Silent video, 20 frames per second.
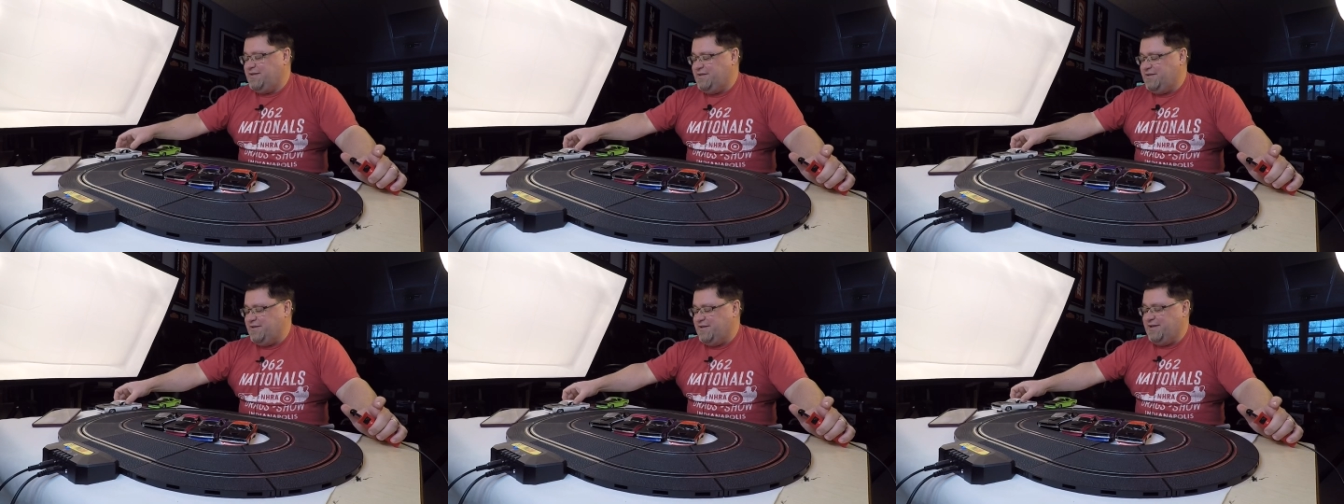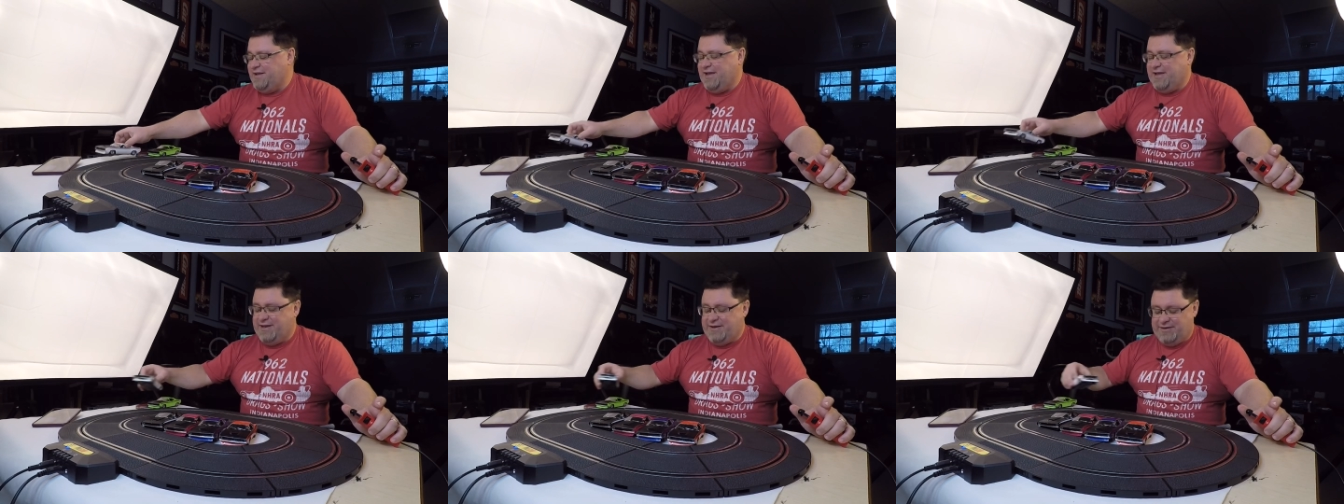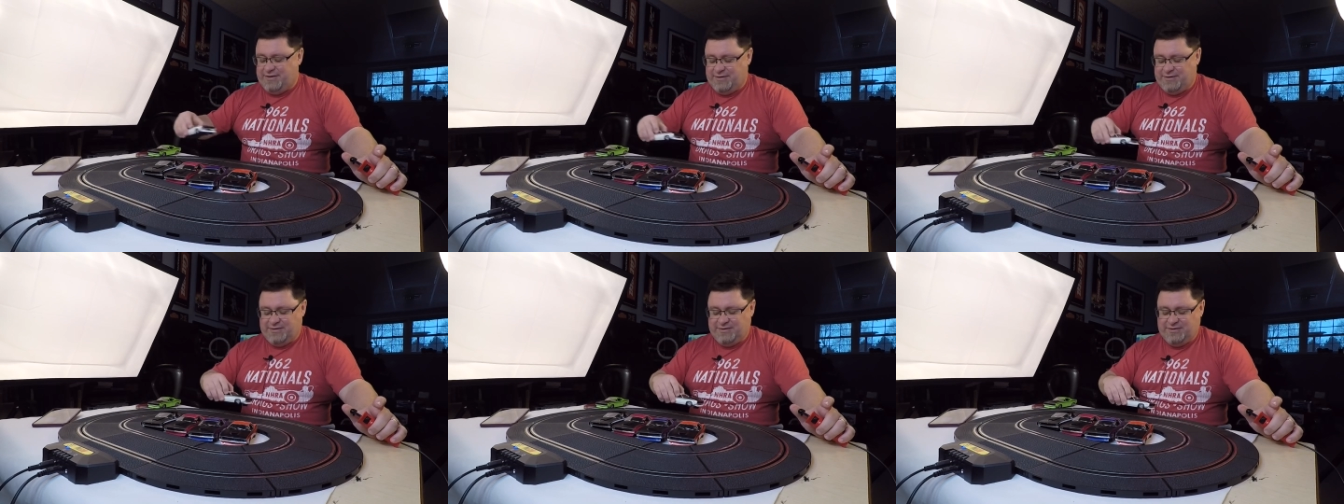
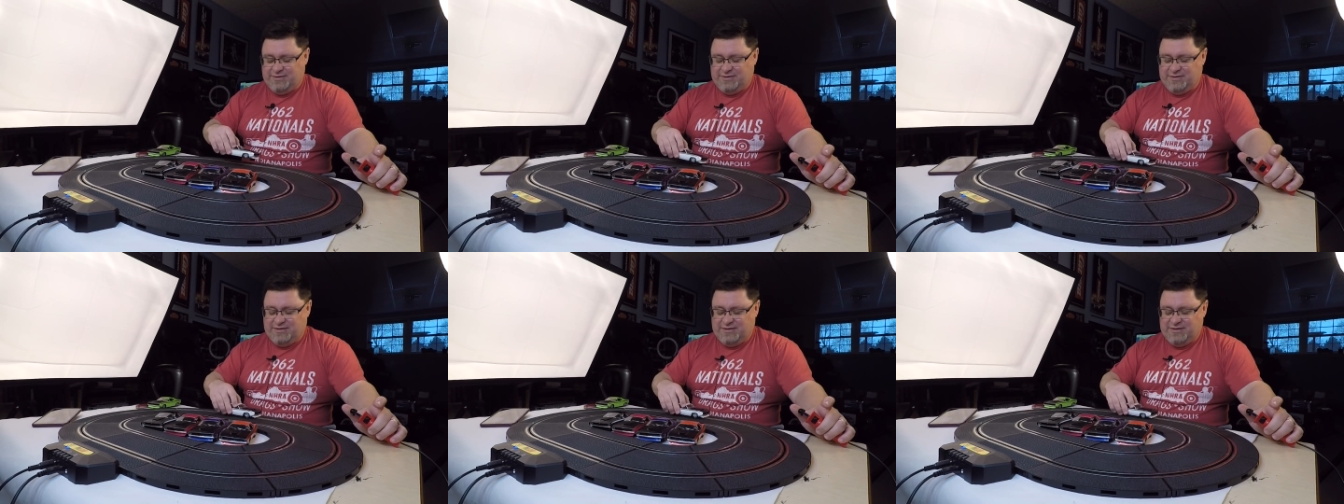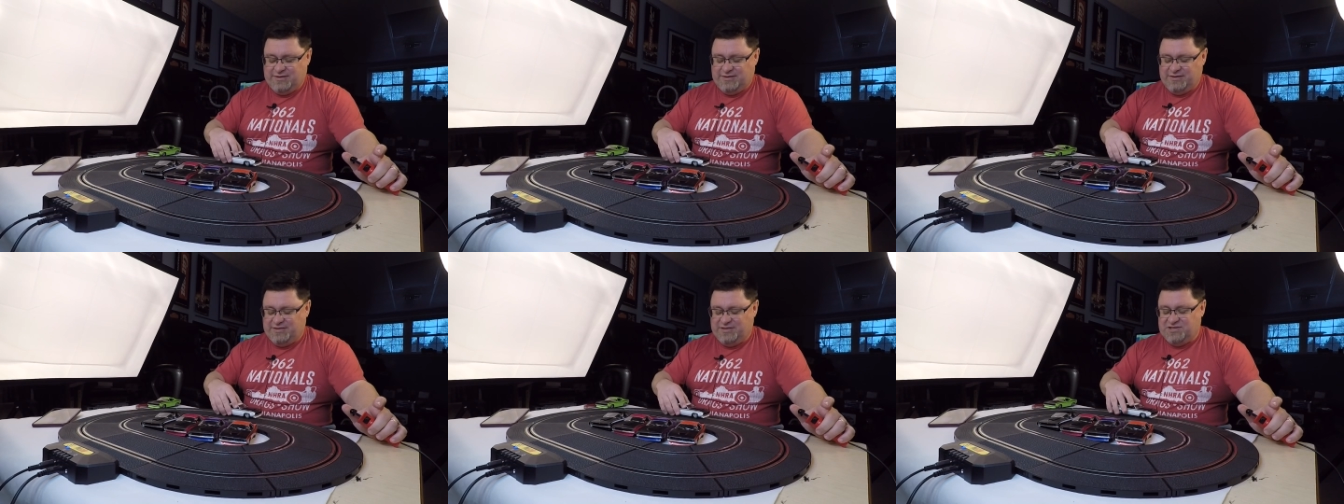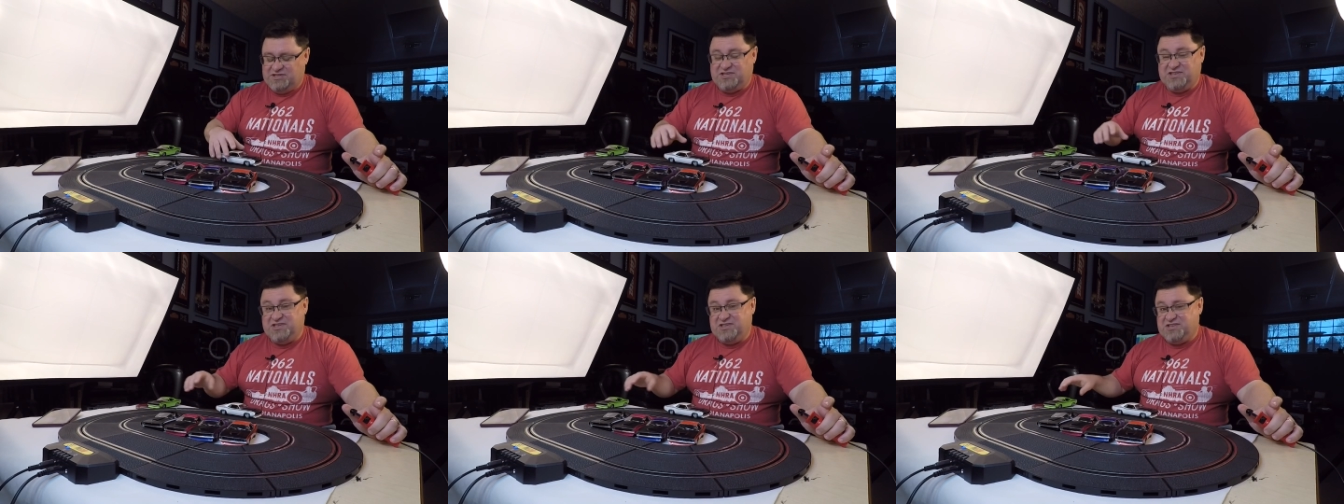Again,
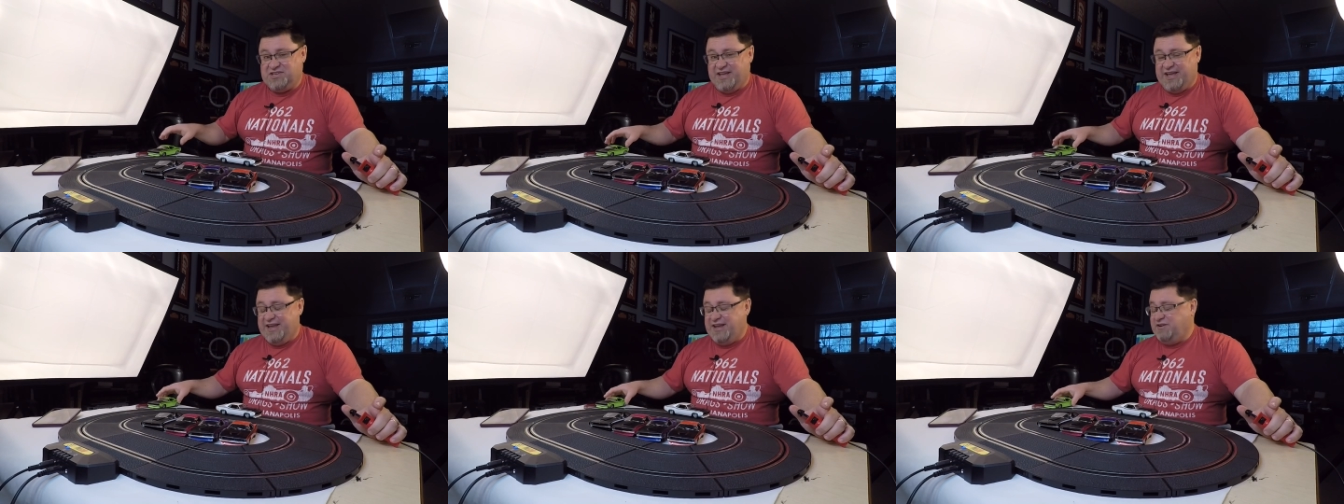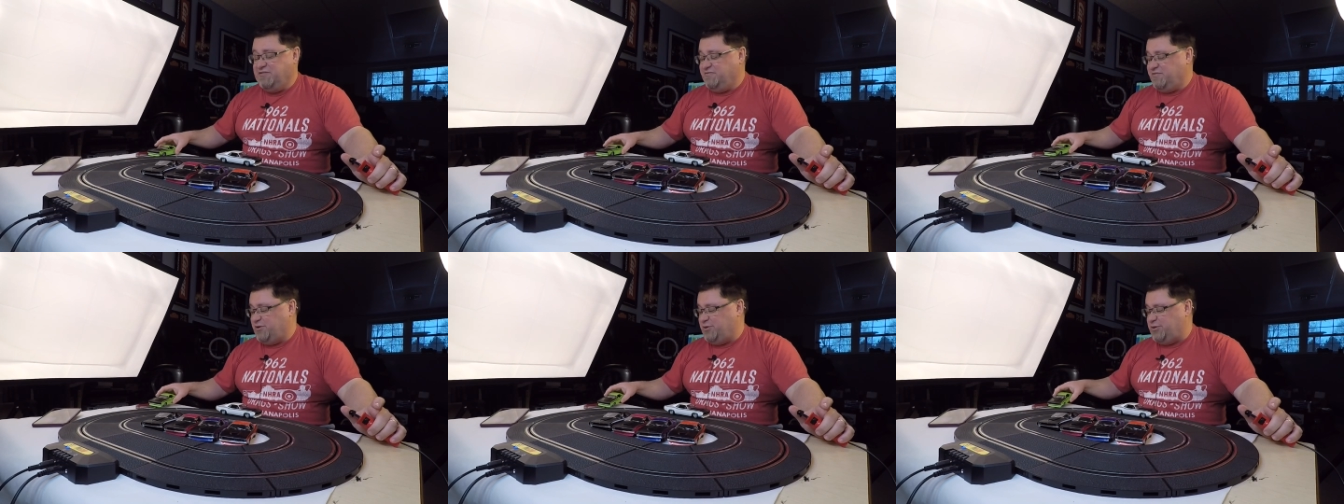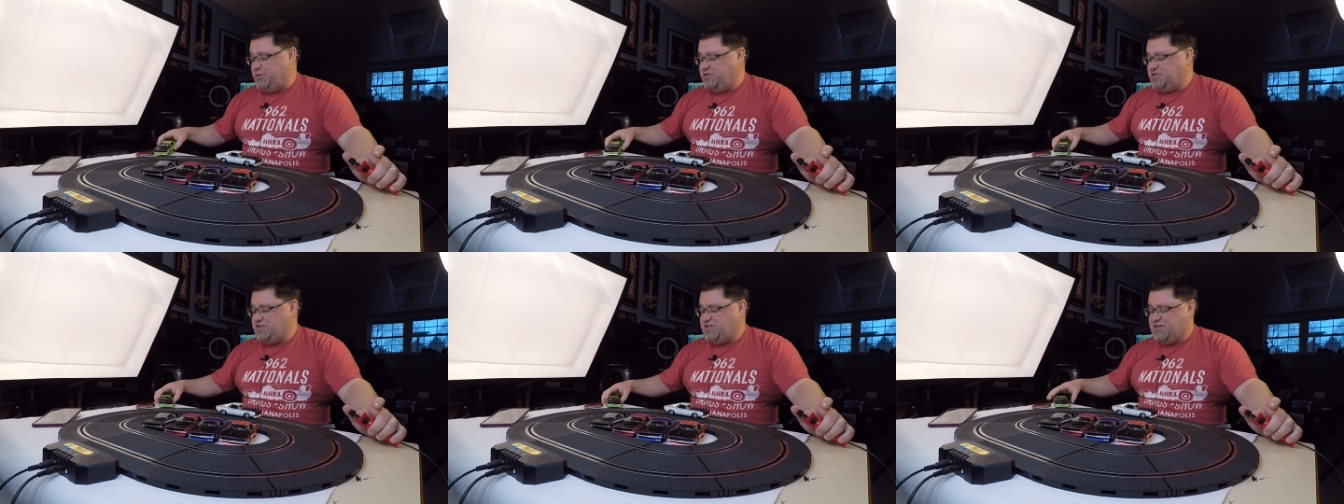this is 8
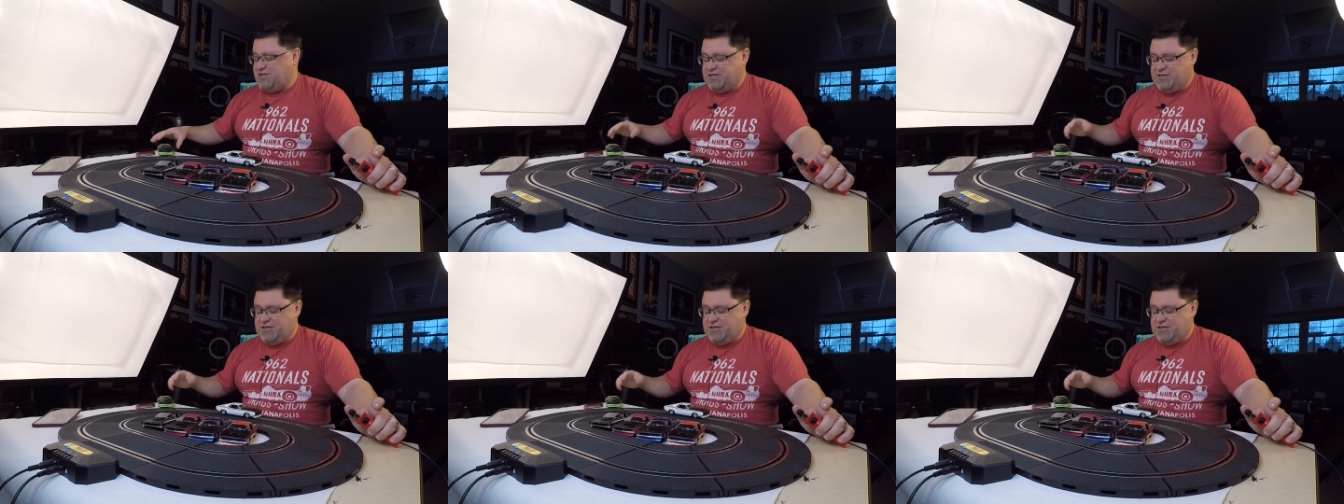volts.